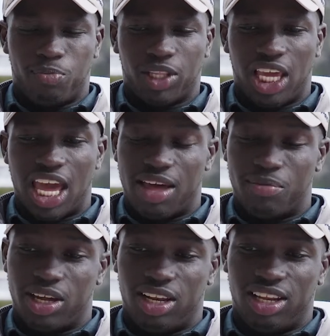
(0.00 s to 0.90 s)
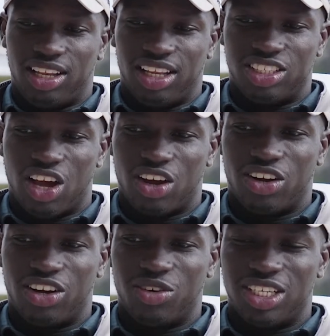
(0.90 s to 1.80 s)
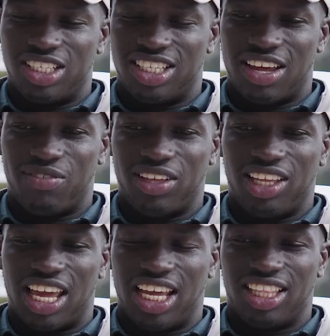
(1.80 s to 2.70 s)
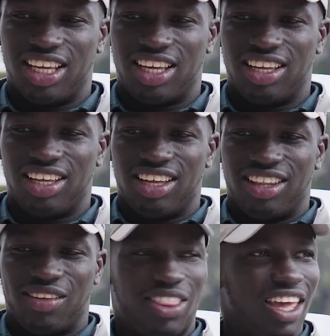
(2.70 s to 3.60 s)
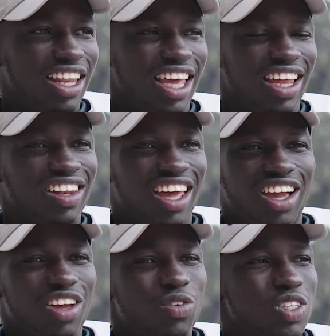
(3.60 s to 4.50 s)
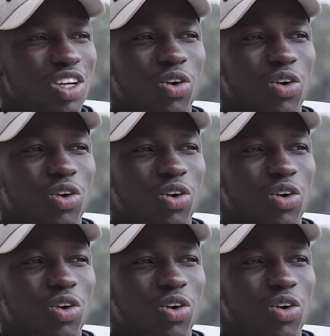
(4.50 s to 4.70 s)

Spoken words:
Yeah, but soccer was definitely like the thing that, like, it was a